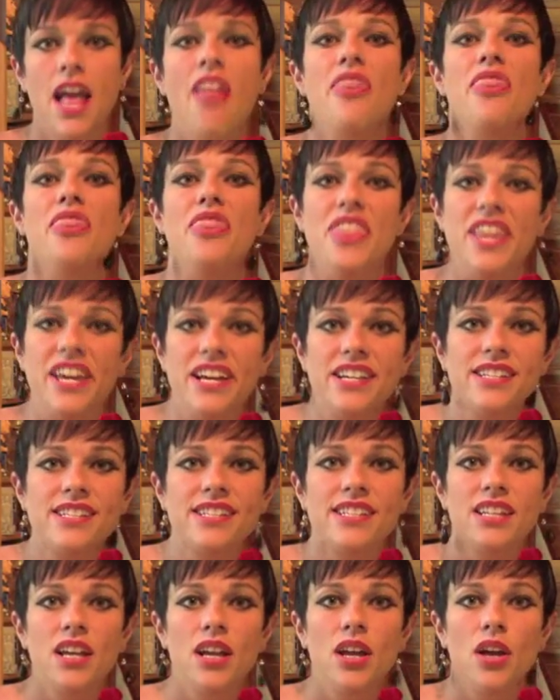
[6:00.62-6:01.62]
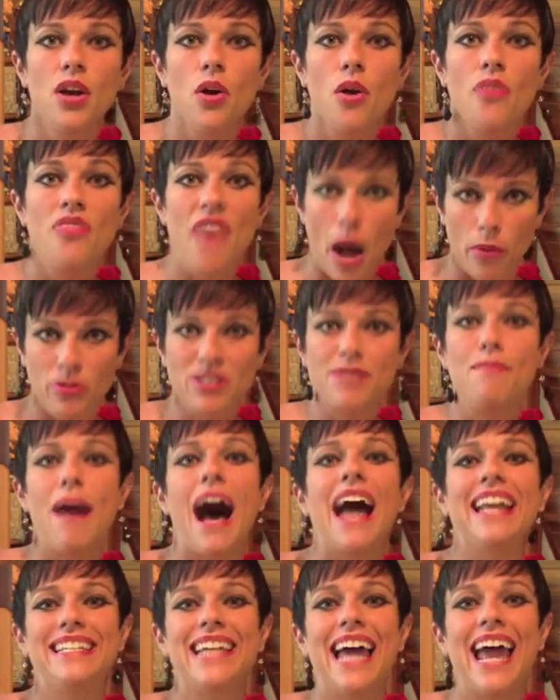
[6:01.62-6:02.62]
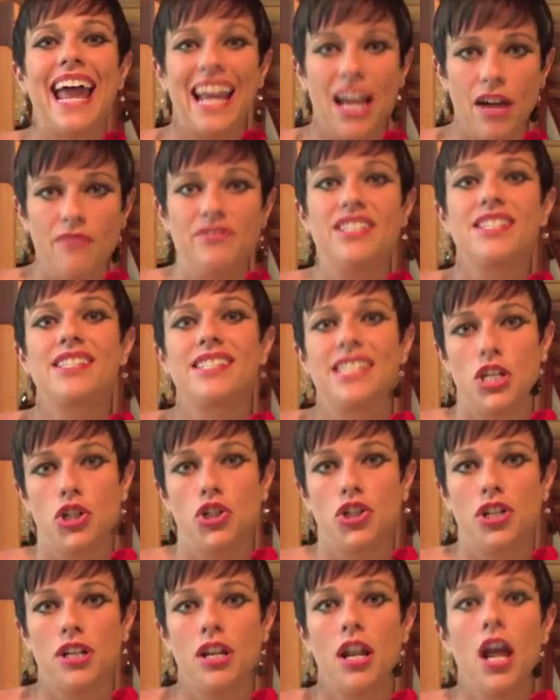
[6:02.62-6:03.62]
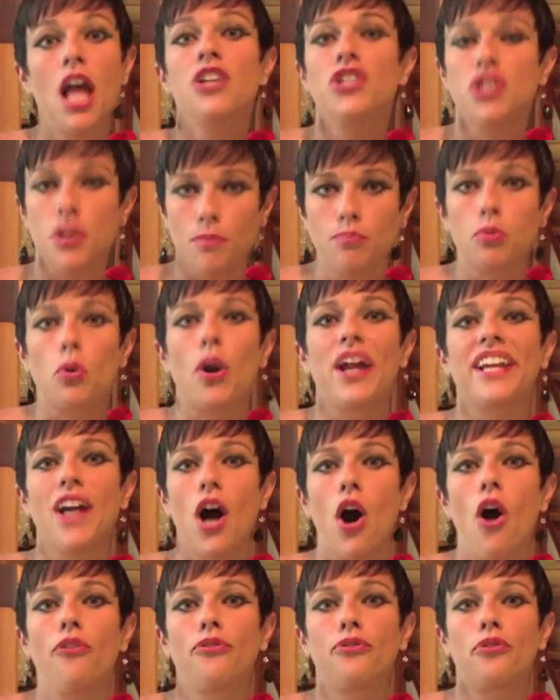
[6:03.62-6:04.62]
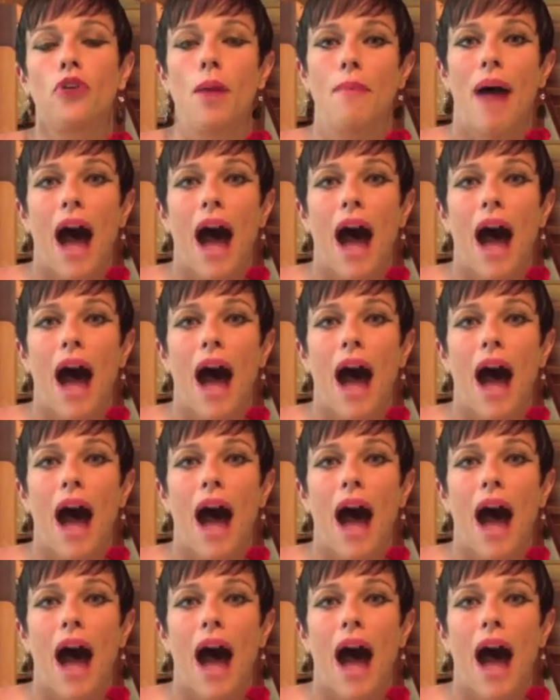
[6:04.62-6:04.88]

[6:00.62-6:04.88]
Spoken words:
That was my day of decision to break off from.